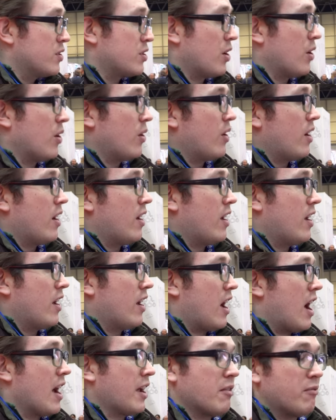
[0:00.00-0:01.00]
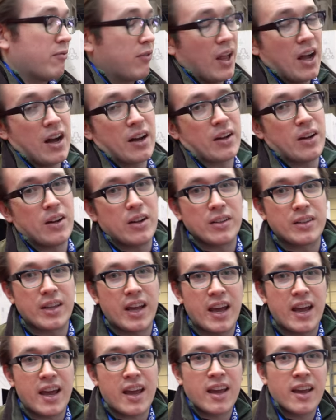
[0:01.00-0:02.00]
So I could vlog all
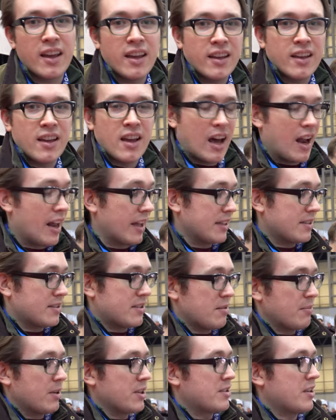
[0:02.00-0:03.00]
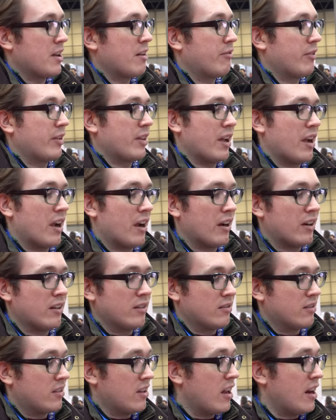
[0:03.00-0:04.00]
day and I could see myself in there,
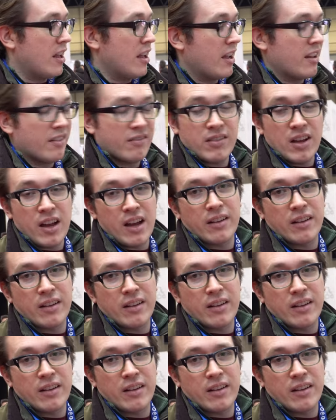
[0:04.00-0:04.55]
and it, it,